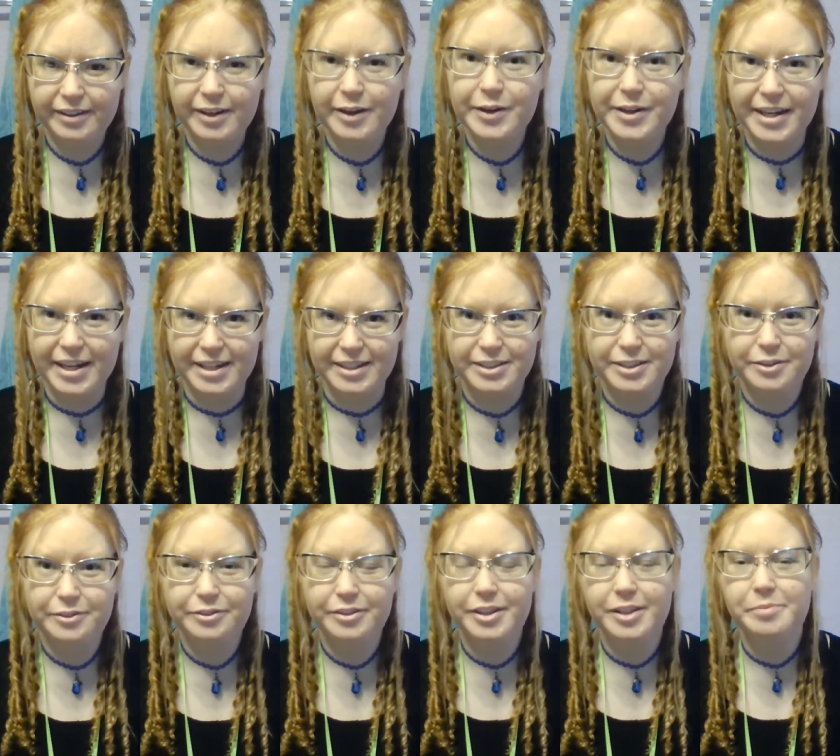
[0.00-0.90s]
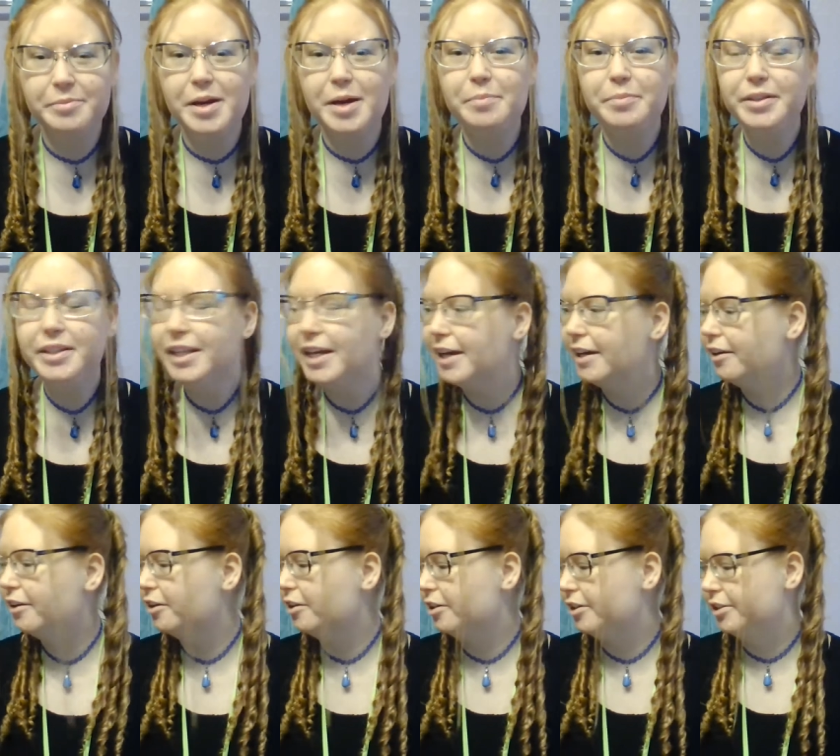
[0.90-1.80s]
Okay, so for the
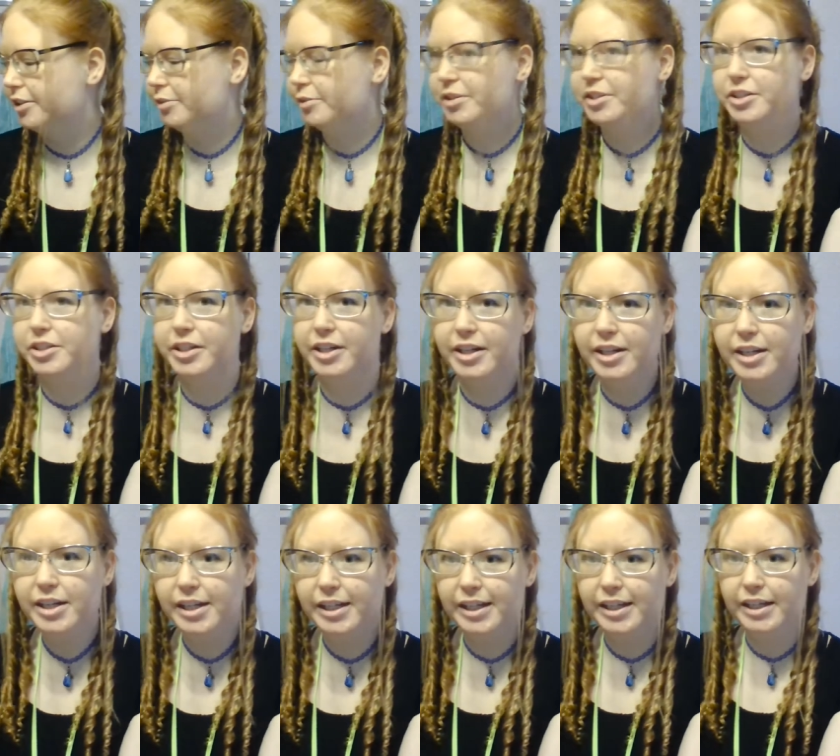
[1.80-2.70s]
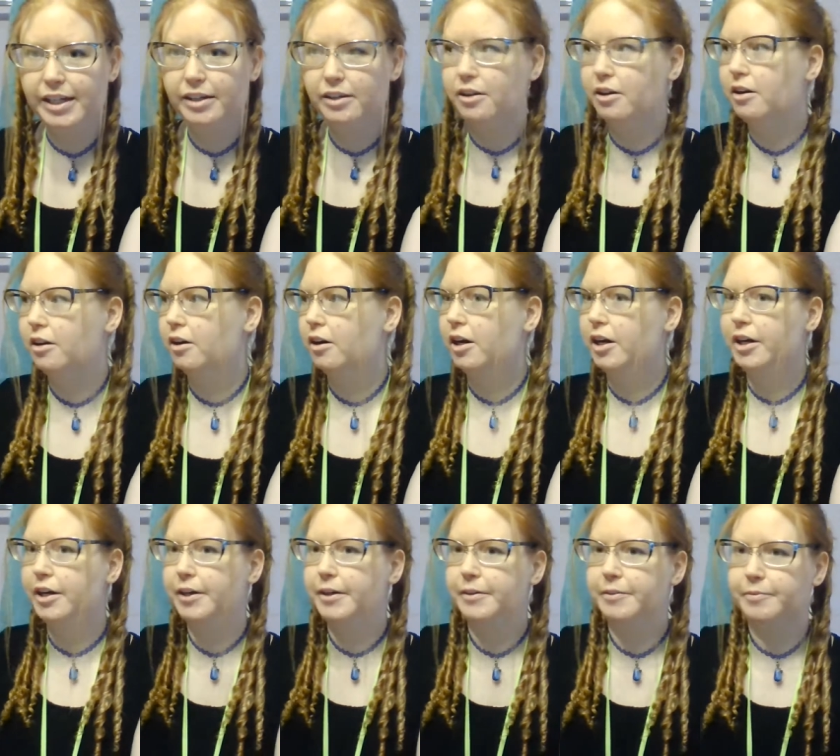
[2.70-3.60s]
papillette curls, what you're going to need
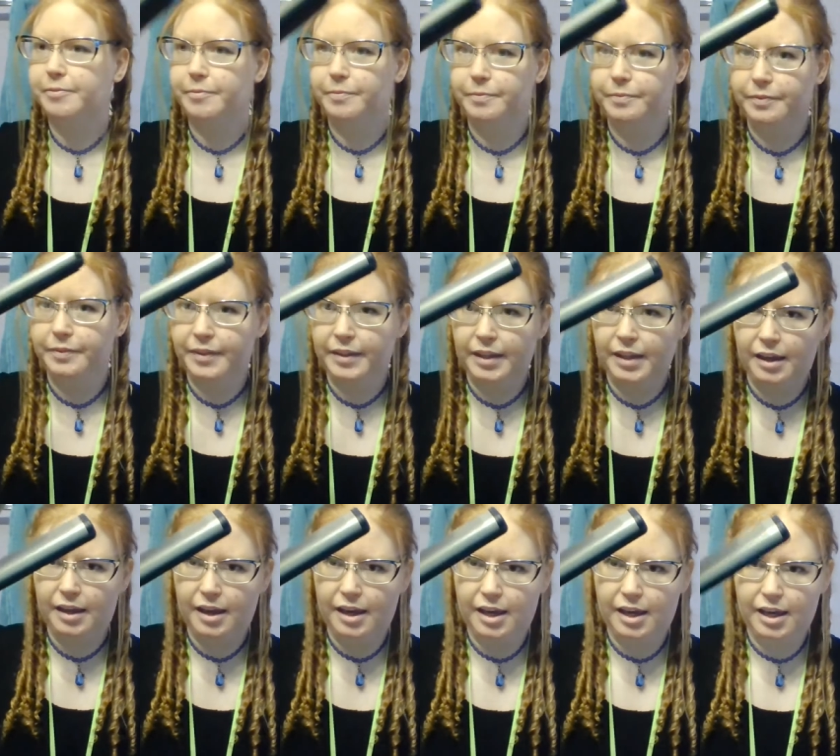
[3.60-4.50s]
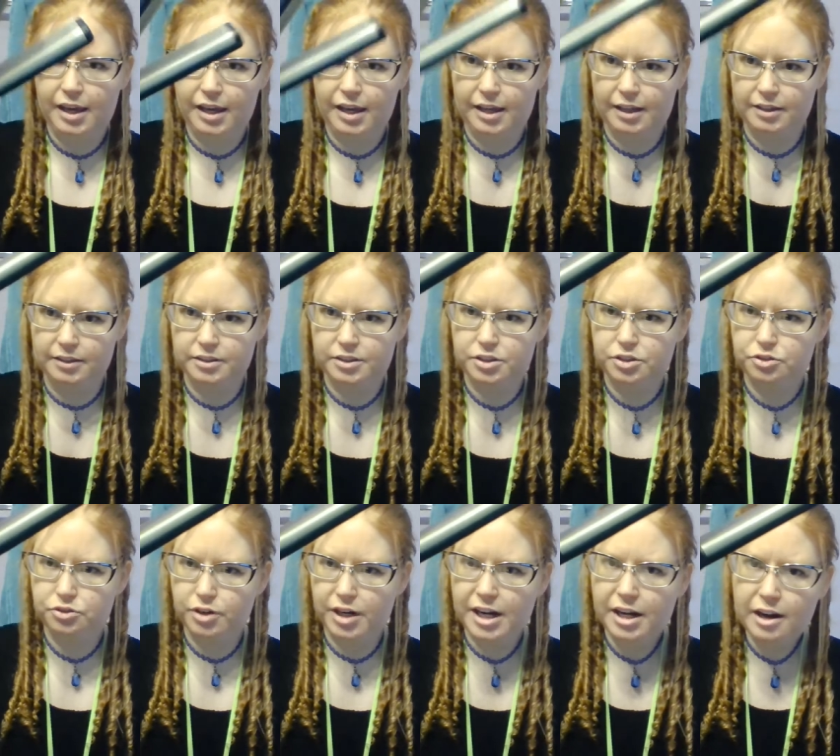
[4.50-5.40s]
are a
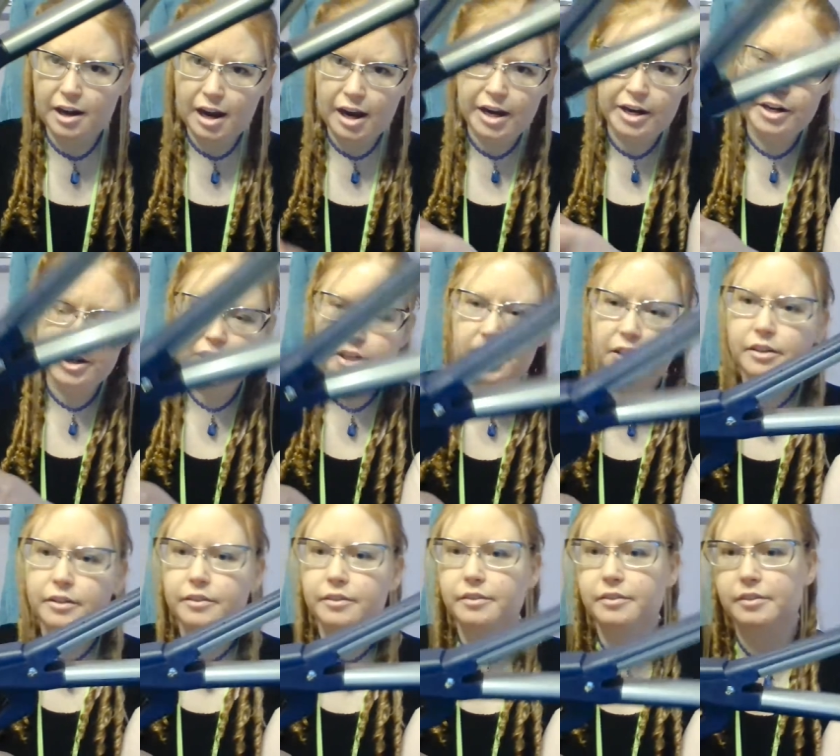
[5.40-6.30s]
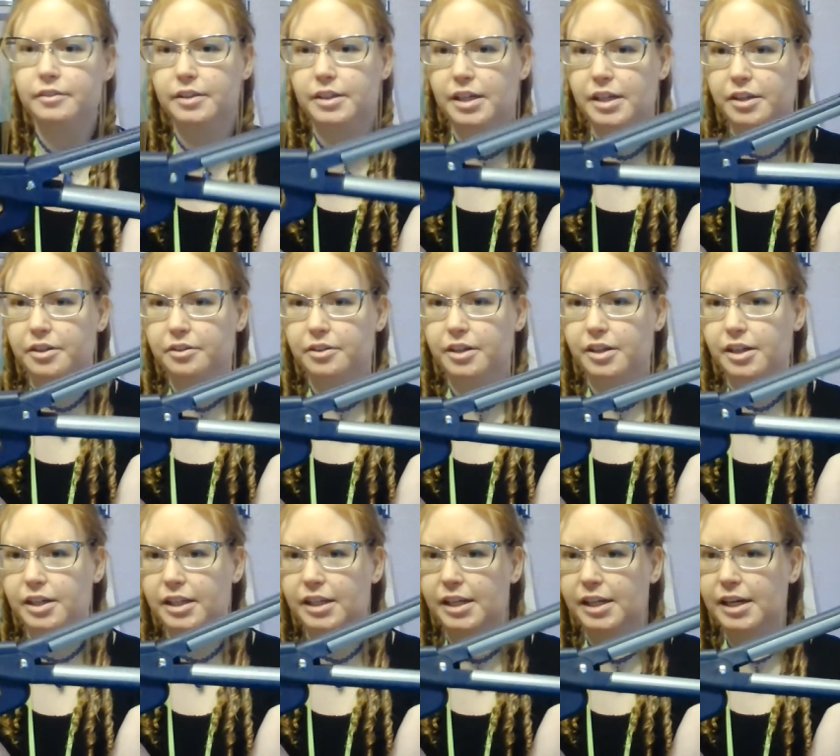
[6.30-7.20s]
straight iron that you can
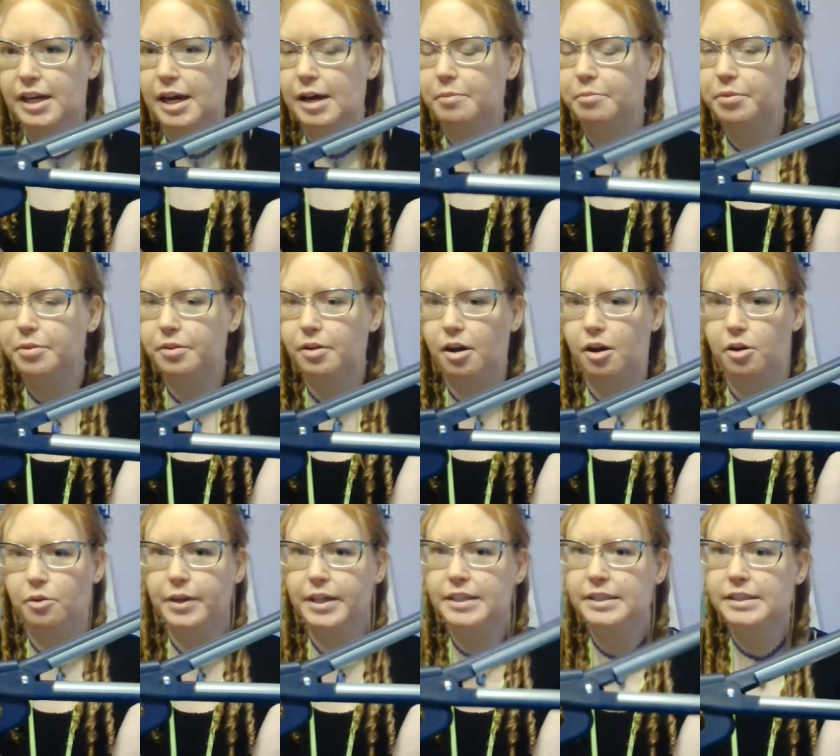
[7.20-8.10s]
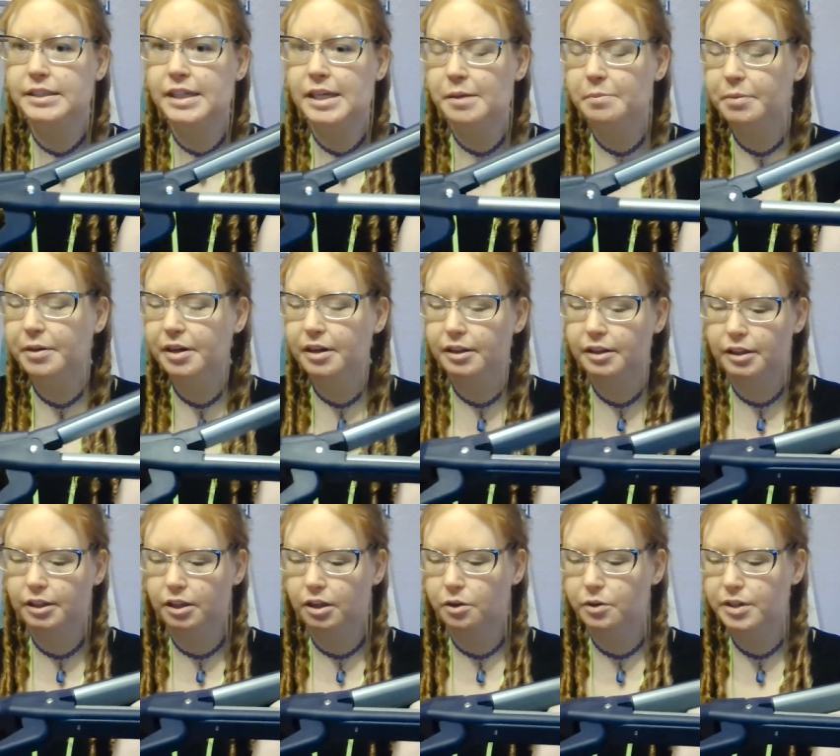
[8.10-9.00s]
heat up. Always keep it on the
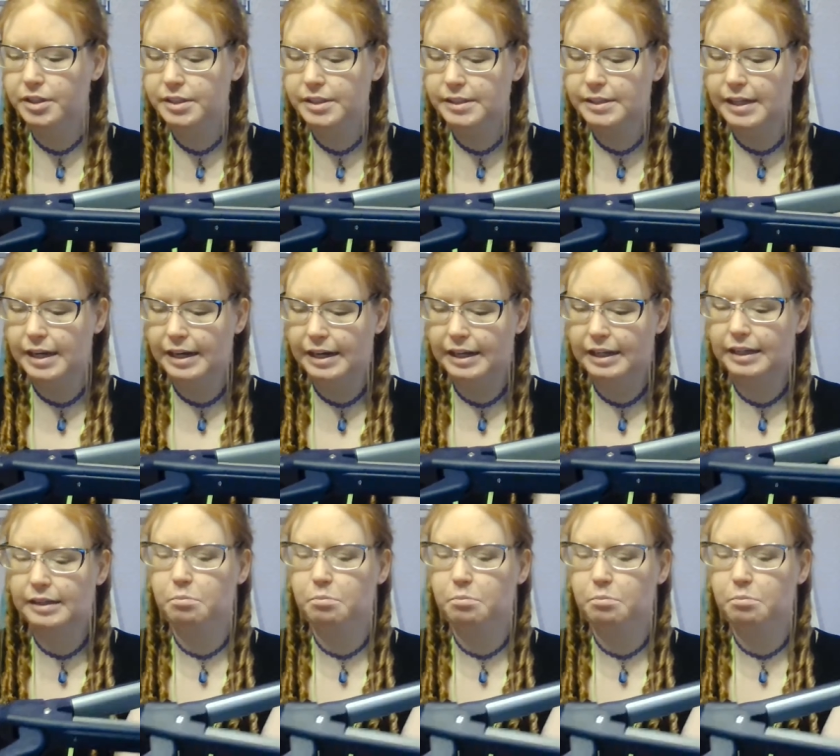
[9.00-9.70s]
lowest setting